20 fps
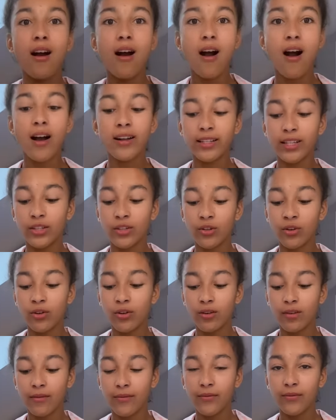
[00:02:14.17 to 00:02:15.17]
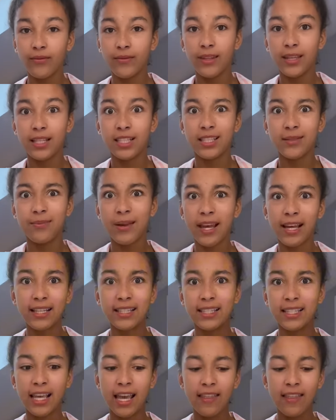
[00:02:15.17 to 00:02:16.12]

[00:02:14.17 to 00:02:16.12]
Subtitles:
I did not expect to